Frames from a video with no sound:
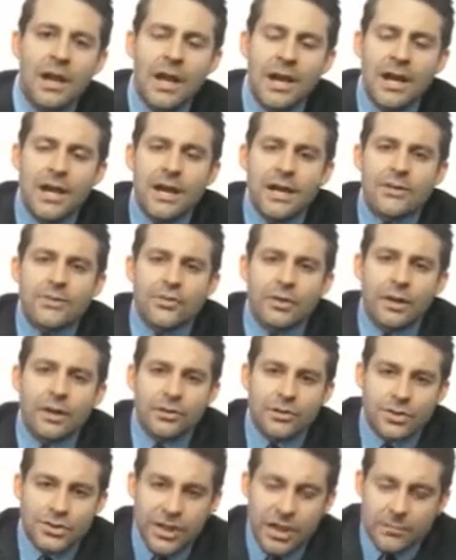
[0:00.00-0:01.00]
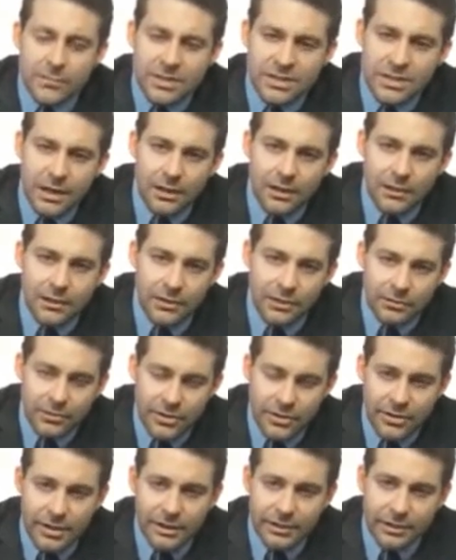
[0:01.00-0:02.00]
Hey traders, Jamie Setley here
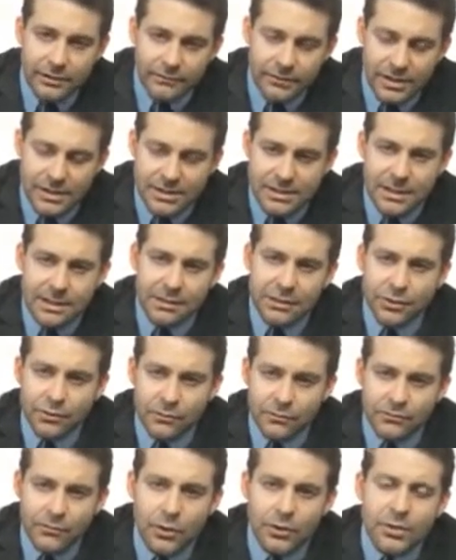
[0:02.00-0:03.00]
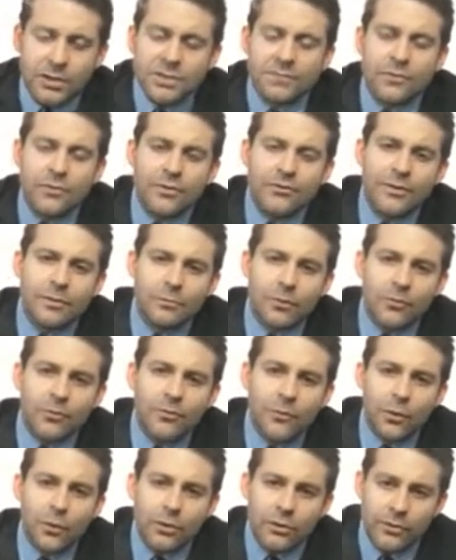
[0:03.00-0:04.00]
with your DailyFx technical focus for November
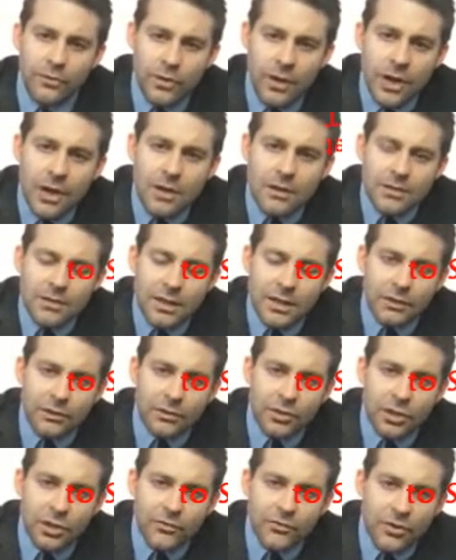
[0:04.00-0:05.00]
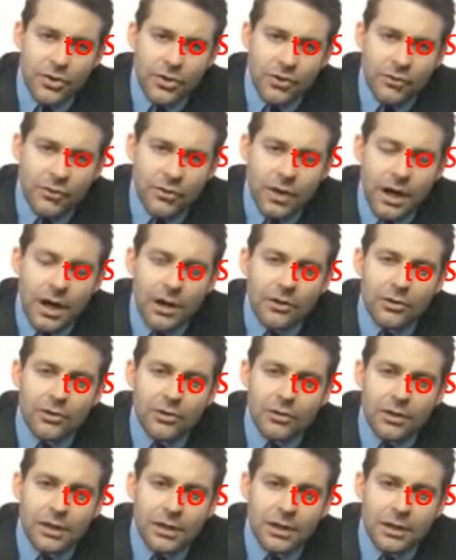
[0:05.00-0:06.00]
4th. Take a look at the euro
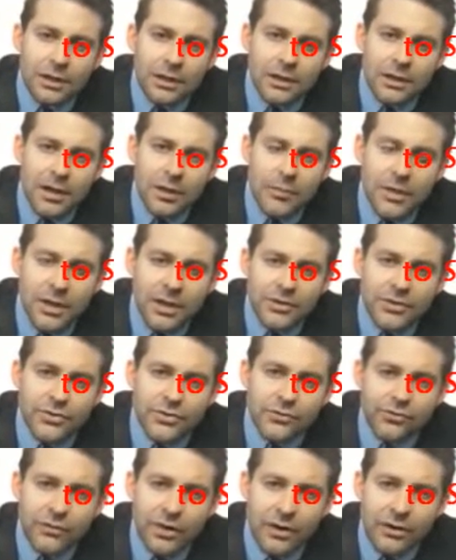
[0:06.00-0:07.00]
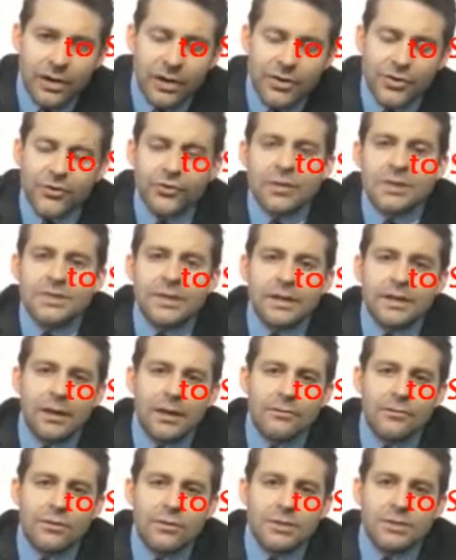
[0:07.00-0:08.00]
dollar coming into very interesting
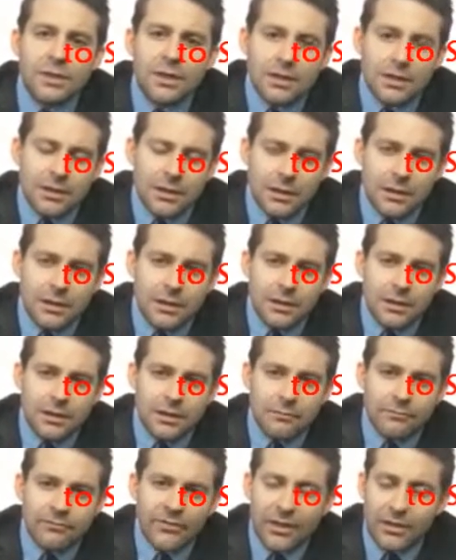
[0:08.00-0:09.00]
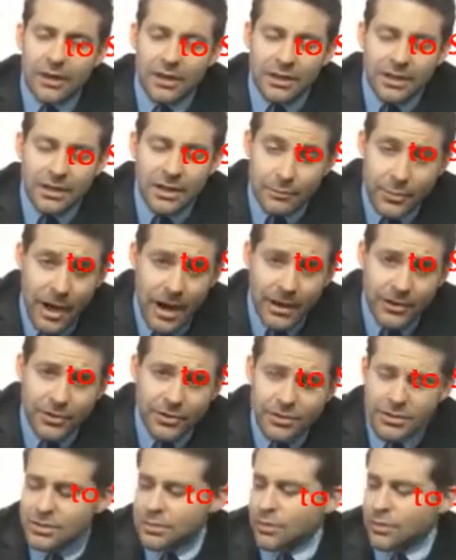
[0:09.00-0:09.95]
levels, very clean patterns.